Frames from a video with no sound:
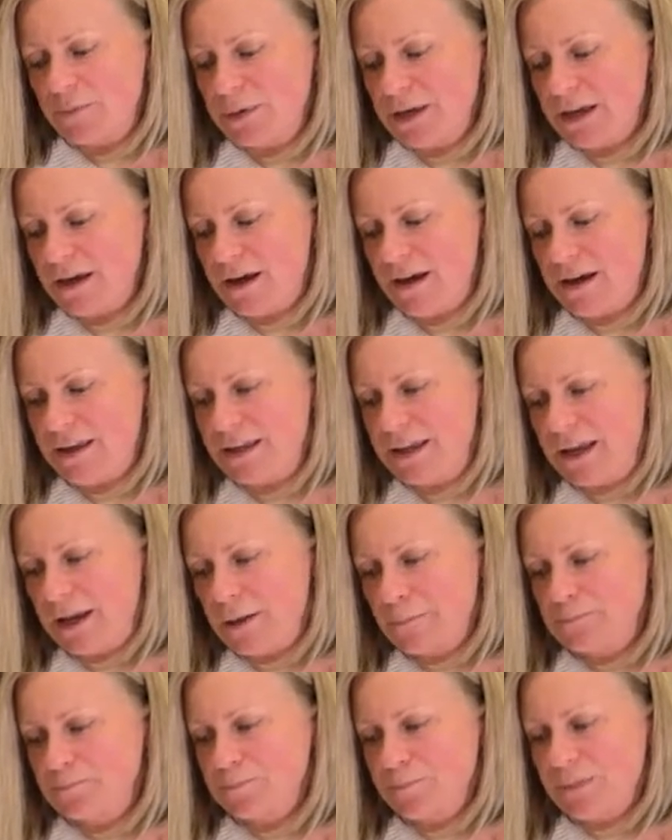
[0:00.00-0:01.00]
be
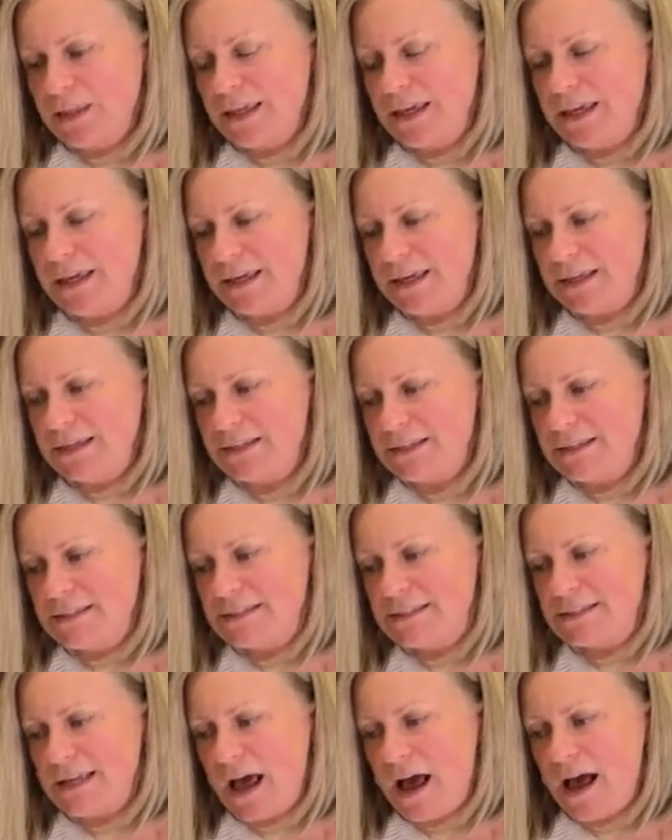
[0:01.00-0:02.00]
cutting
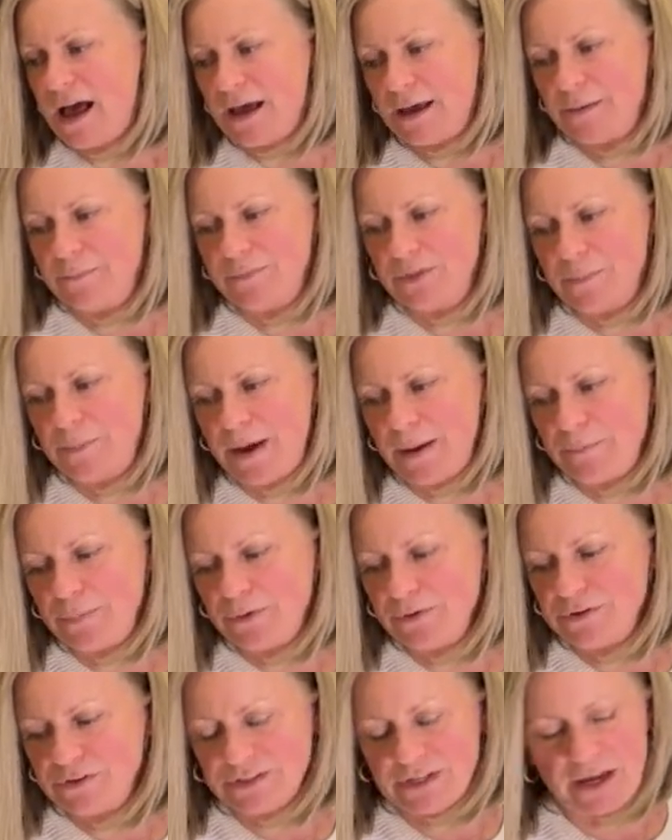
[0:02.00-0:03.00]
is the
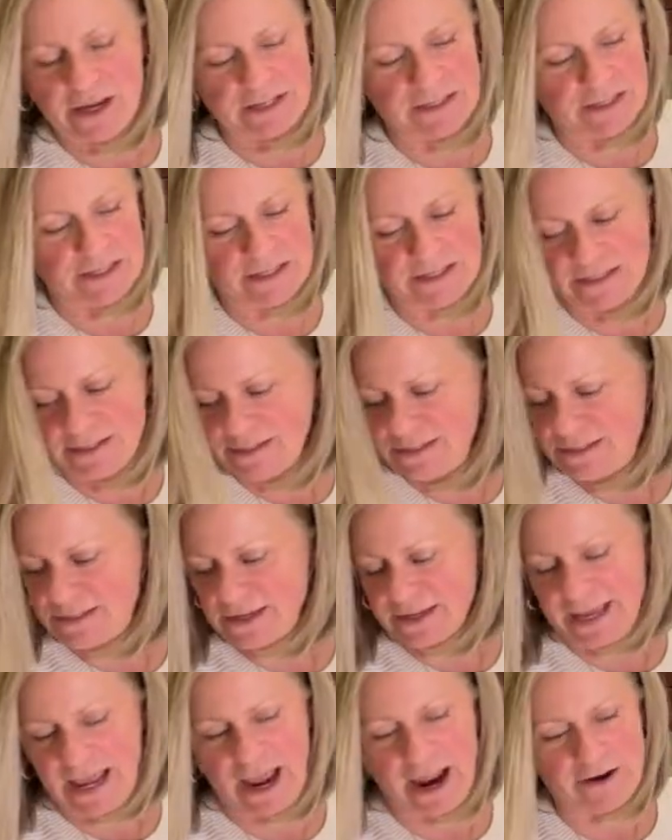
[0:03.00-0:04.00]
peppers, onions,
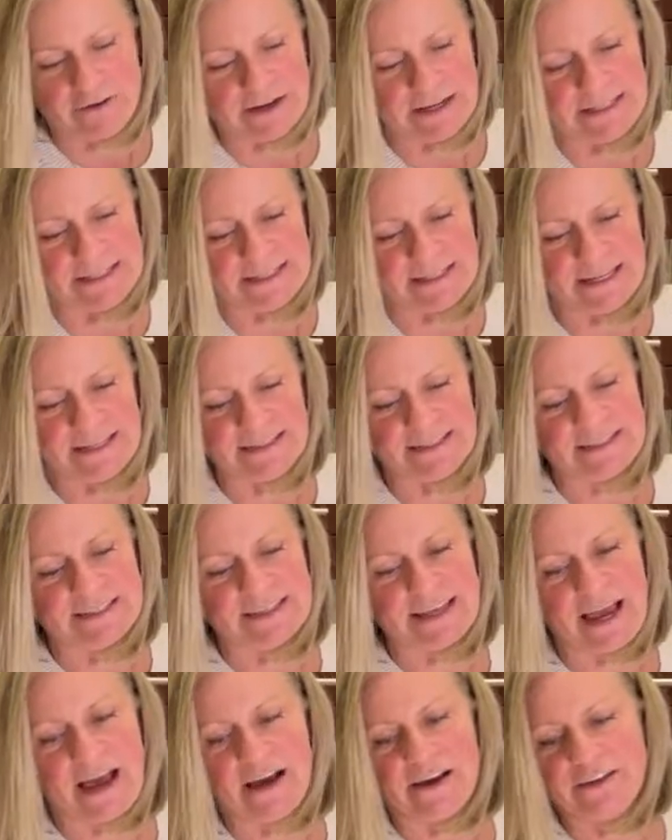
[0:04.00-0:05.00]
carrots, and
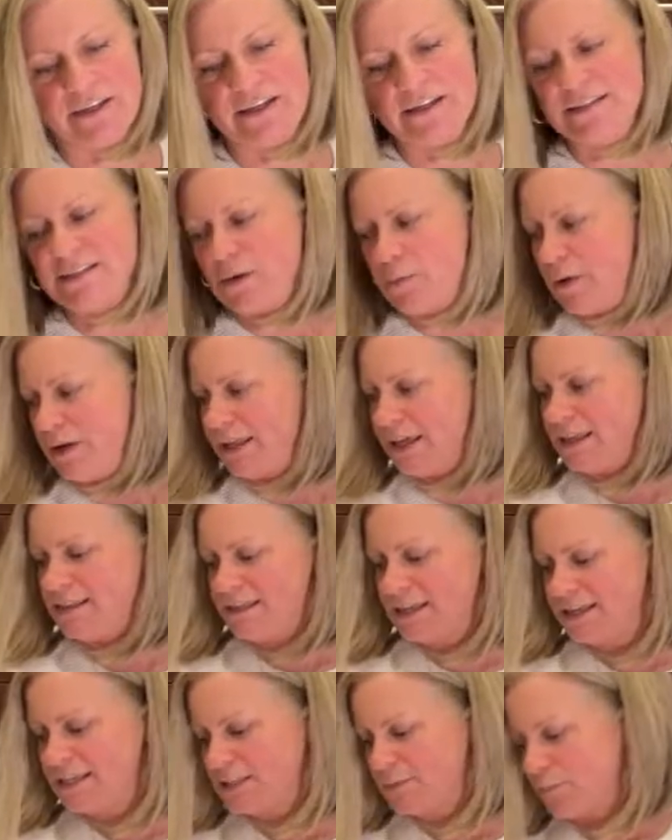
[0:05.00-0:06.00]
scallions. I wanna get things